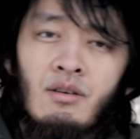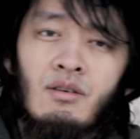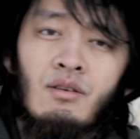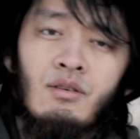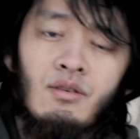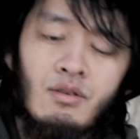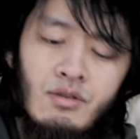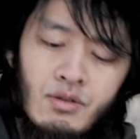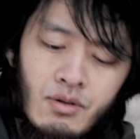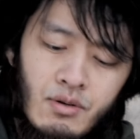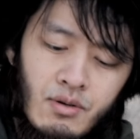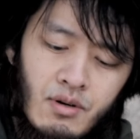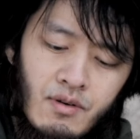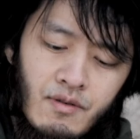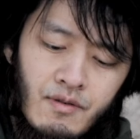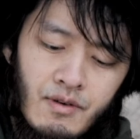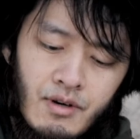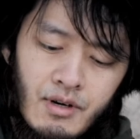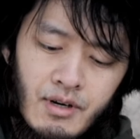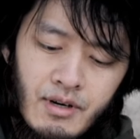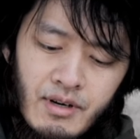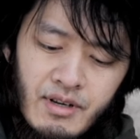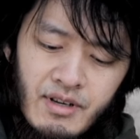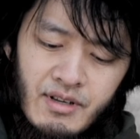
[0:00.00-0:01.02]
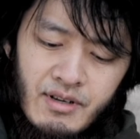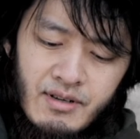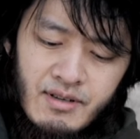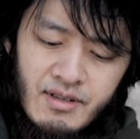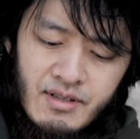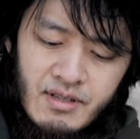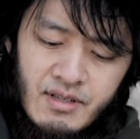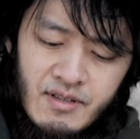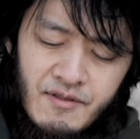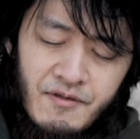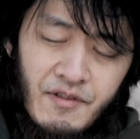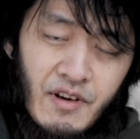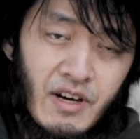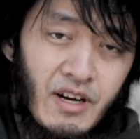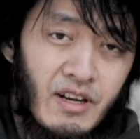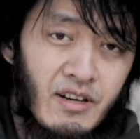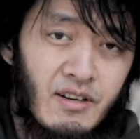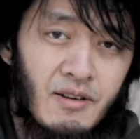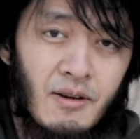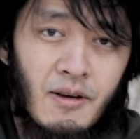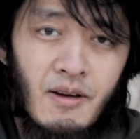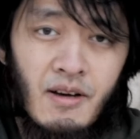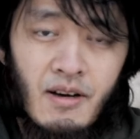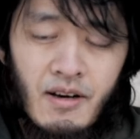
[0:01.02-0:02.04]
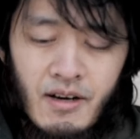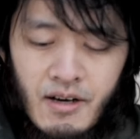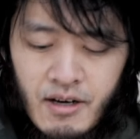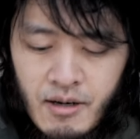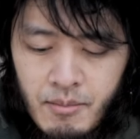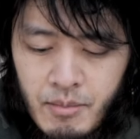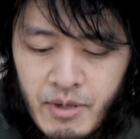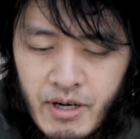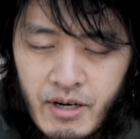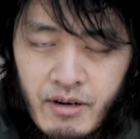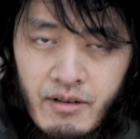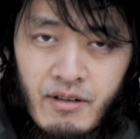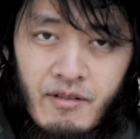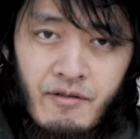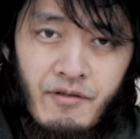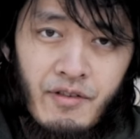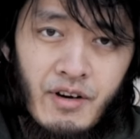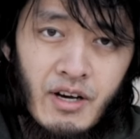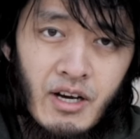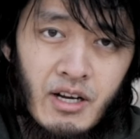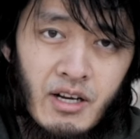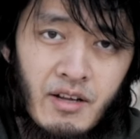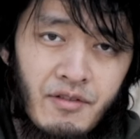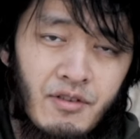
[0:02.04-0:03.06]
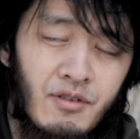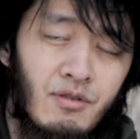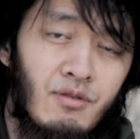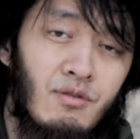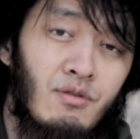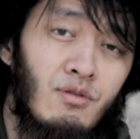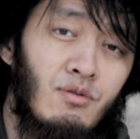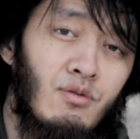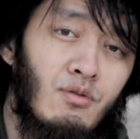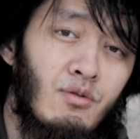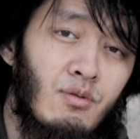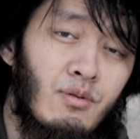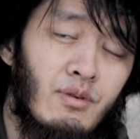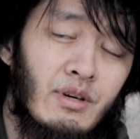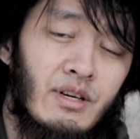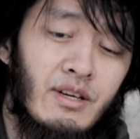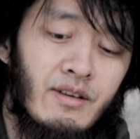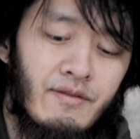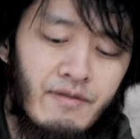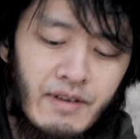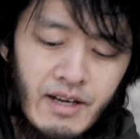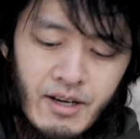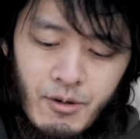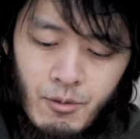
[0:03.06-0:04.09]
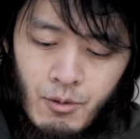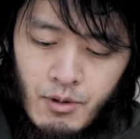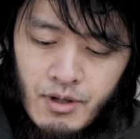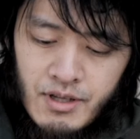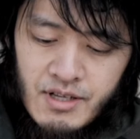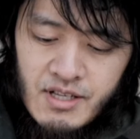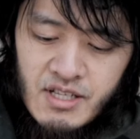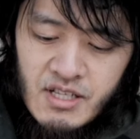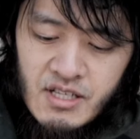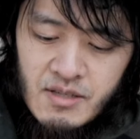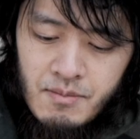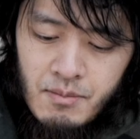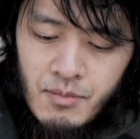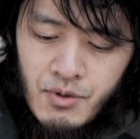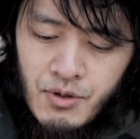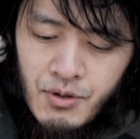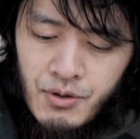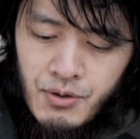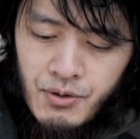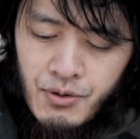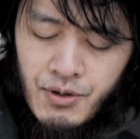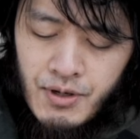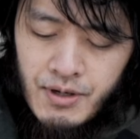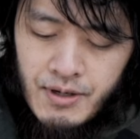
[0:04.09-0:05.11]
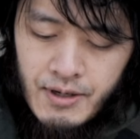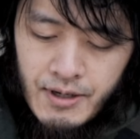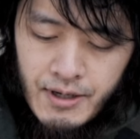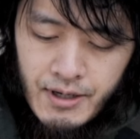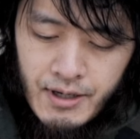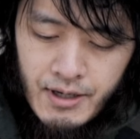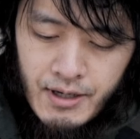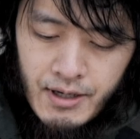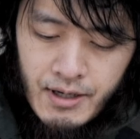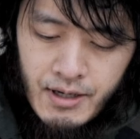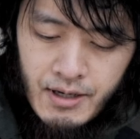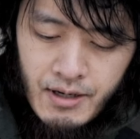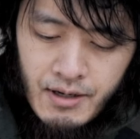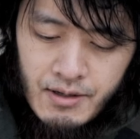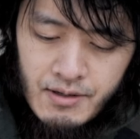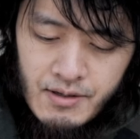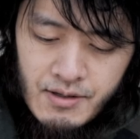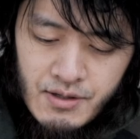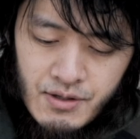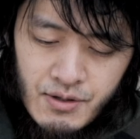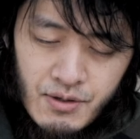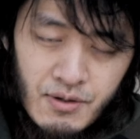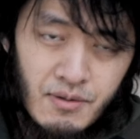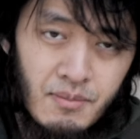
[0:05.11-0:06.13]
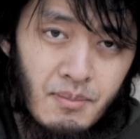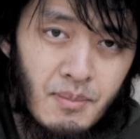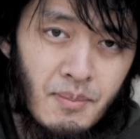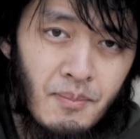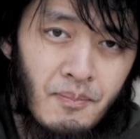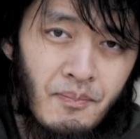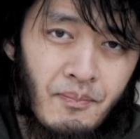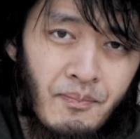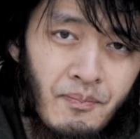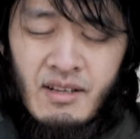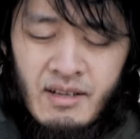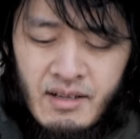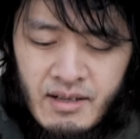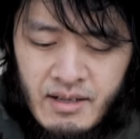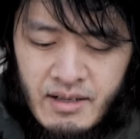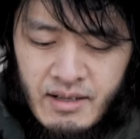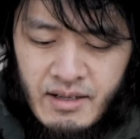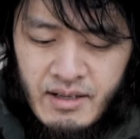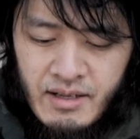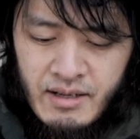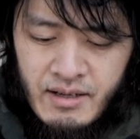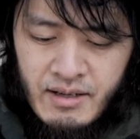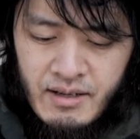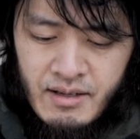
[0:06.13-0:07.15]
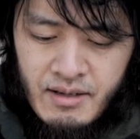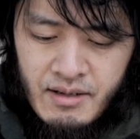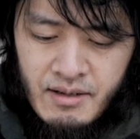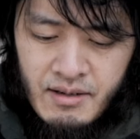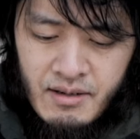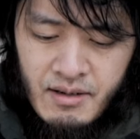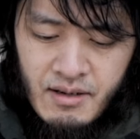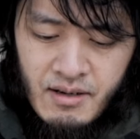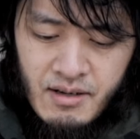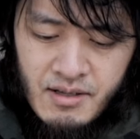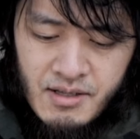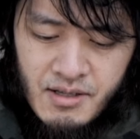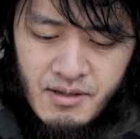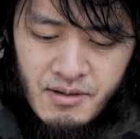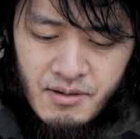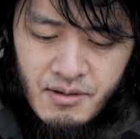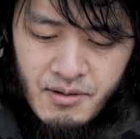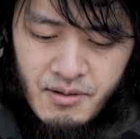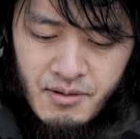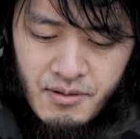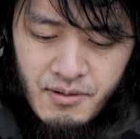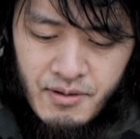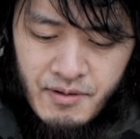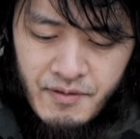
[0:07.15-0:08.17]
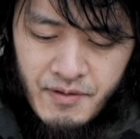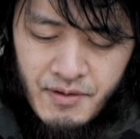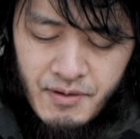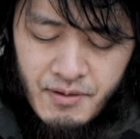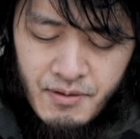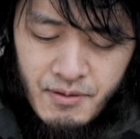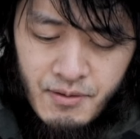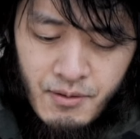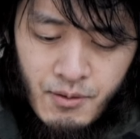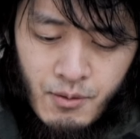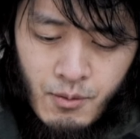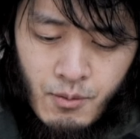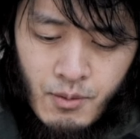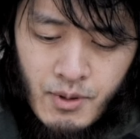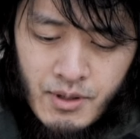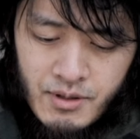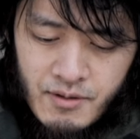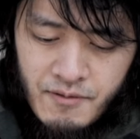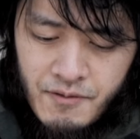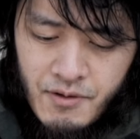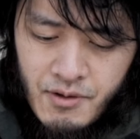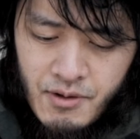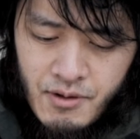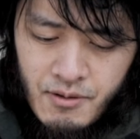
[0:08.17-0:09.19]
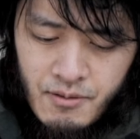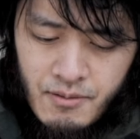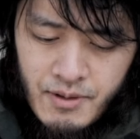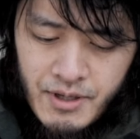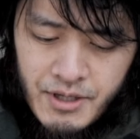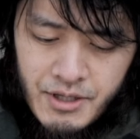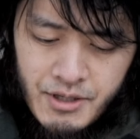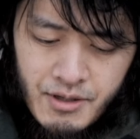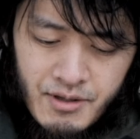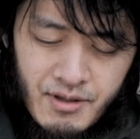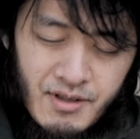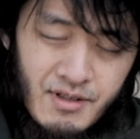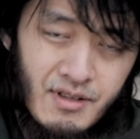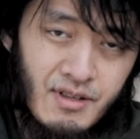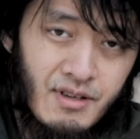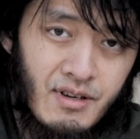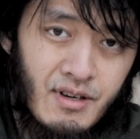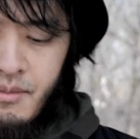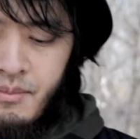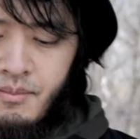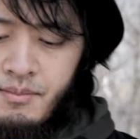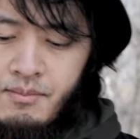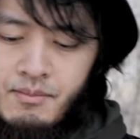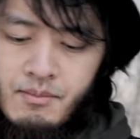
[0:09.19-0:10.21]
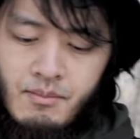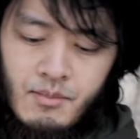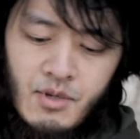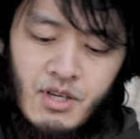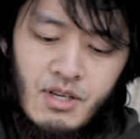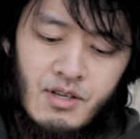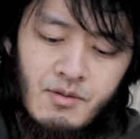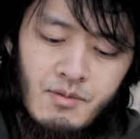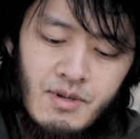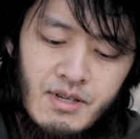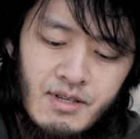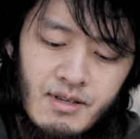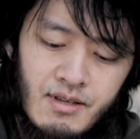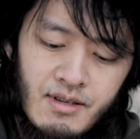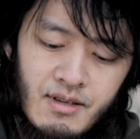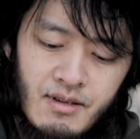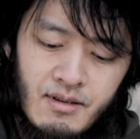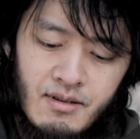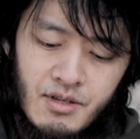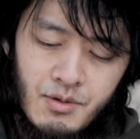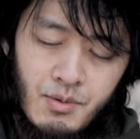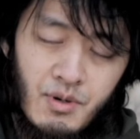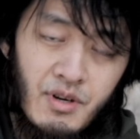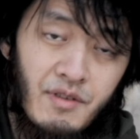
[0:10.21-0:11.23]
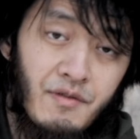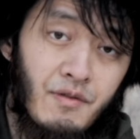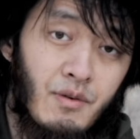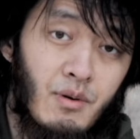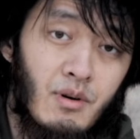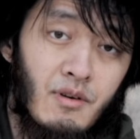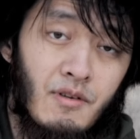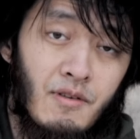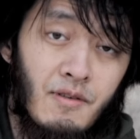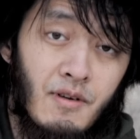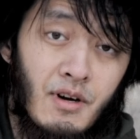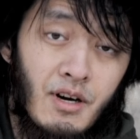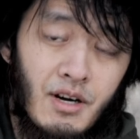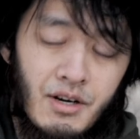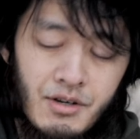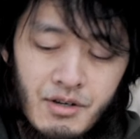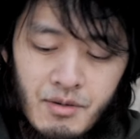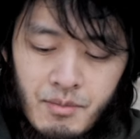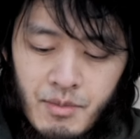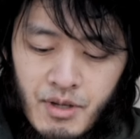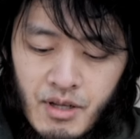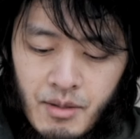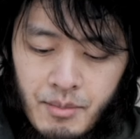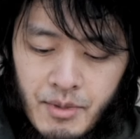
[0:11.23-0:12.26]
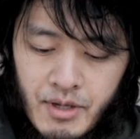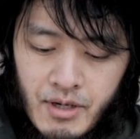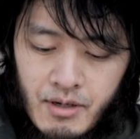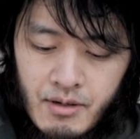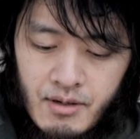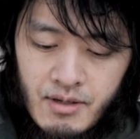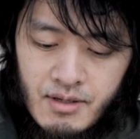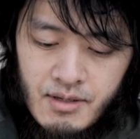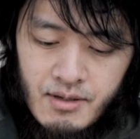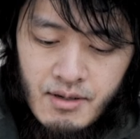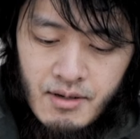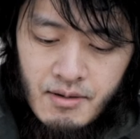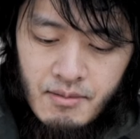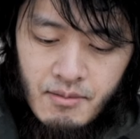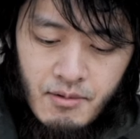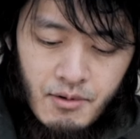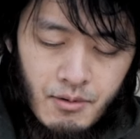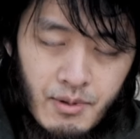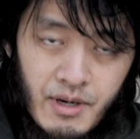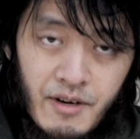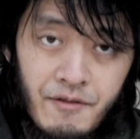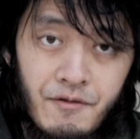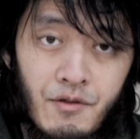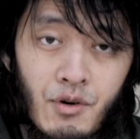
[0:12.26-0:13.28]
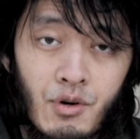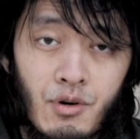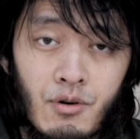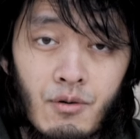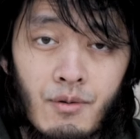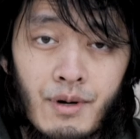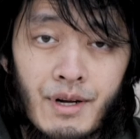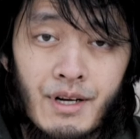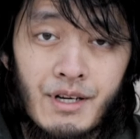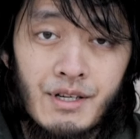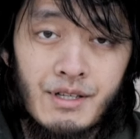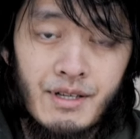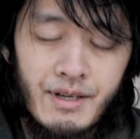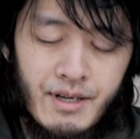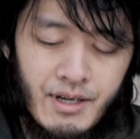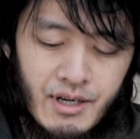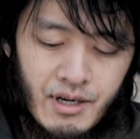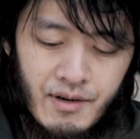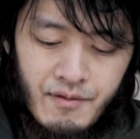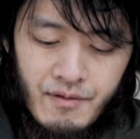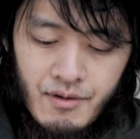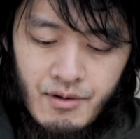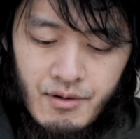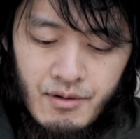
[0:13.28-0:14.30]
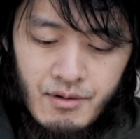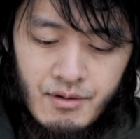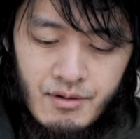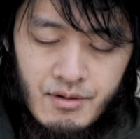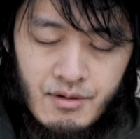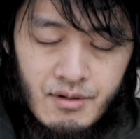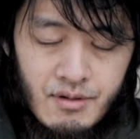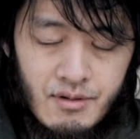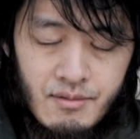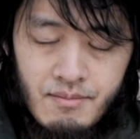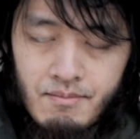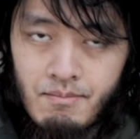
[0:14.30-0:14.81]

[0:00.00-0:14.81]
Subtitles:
So overall, it's fine, better than fine if you crave that really smooth zoom. And also if you want the focal range on this guy, because once again, 24 to 100 millimeters is a great focal range that covers